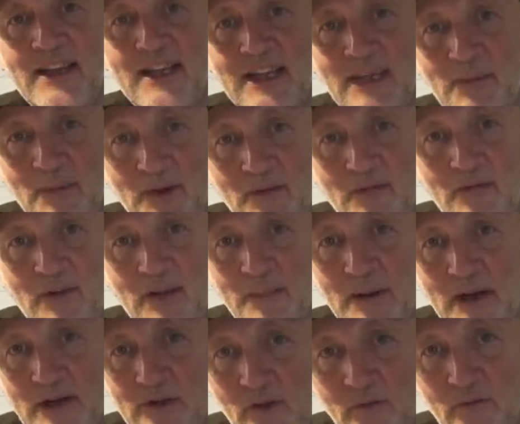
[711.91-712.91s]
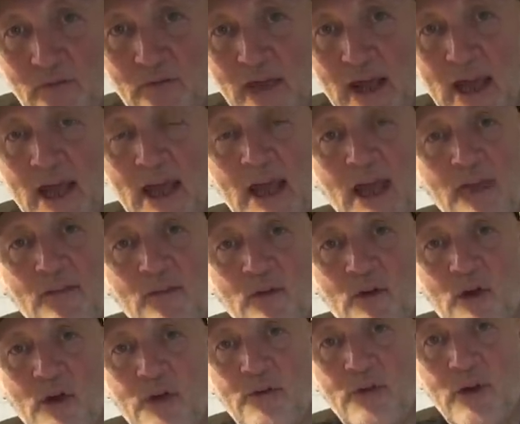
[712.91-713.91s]
Give me your feedback. Don't forget, if you've
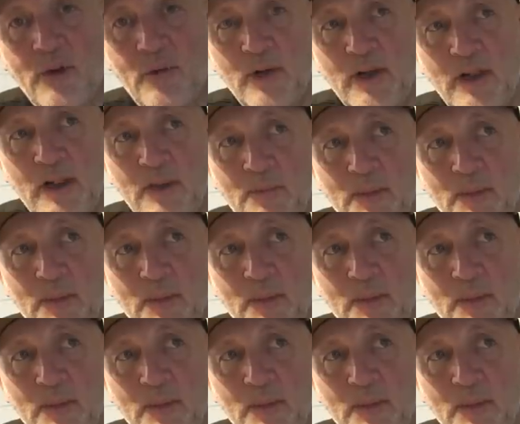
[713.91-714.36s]
got three within the